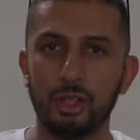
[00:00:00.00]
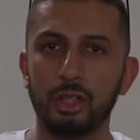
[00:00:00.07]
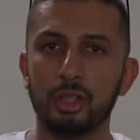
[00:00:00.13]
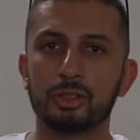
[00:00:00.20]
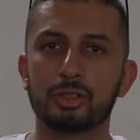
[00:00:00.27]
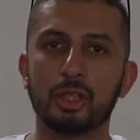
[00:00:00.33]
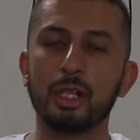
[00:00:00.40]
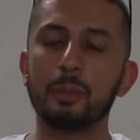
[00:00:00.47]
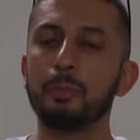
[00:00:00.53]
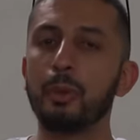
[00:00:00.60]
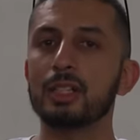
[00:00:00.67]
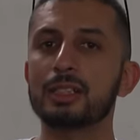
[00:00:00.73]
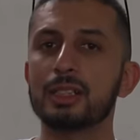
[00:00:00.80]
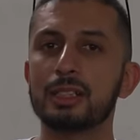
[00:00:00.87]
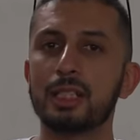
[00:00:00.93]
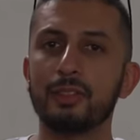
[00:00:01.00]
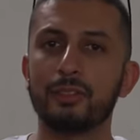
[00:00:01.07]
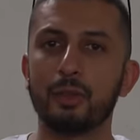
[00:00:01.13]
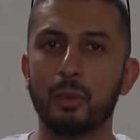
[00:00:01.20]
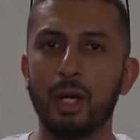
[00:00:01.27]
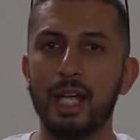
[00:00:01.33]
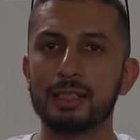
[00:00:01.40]
So the positives
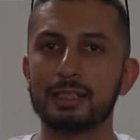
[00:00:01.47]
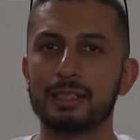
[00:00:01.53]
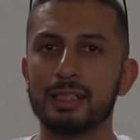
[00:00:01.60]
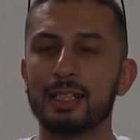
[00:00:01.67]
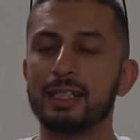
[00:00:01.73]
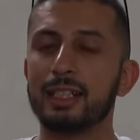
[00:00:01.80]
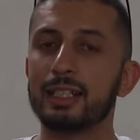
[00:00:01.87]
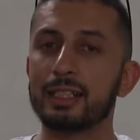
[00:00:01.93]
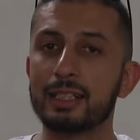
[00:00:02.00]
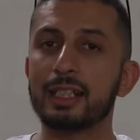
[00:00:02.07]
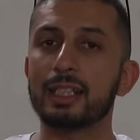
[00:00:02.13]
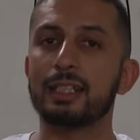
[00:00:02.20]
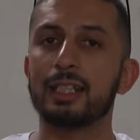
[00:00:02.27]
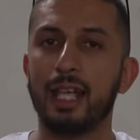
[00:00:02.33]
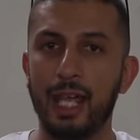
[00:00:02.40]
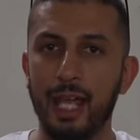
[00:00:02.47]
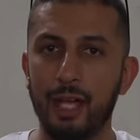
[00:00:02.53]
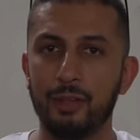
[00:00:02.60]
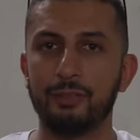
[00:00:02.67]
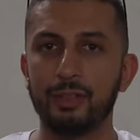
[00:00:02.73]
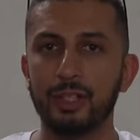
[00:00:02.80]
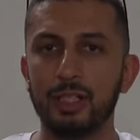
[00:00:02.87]
was that it did
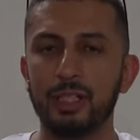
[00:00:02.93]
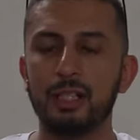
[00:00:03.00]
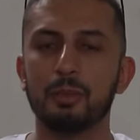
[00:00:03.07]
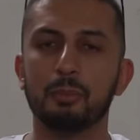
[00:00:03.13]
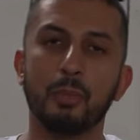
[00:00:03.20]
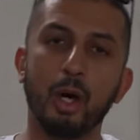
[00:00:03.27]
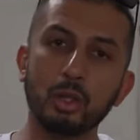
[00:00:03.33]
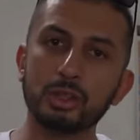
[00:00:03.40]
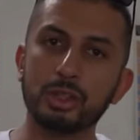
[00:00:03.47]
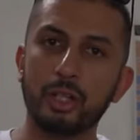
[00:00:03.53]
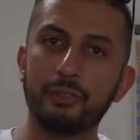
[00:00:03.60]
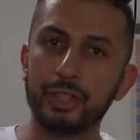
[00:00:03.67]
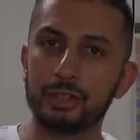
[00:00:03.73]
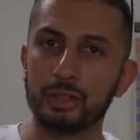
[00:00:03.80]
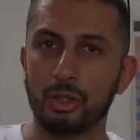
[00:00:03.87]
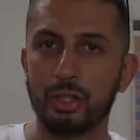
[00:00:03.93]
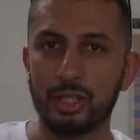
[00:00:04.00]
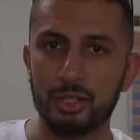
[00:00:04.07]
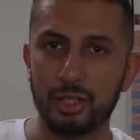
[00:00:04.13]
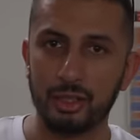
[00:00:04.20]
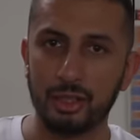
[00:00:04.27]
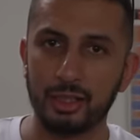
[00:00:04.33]
have most of its
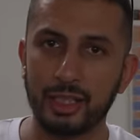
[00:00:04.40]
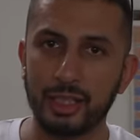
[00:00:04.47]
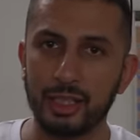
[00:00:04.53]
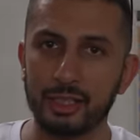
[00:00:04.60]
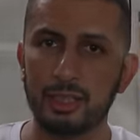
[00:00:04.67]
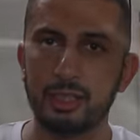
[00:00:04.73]
original kit.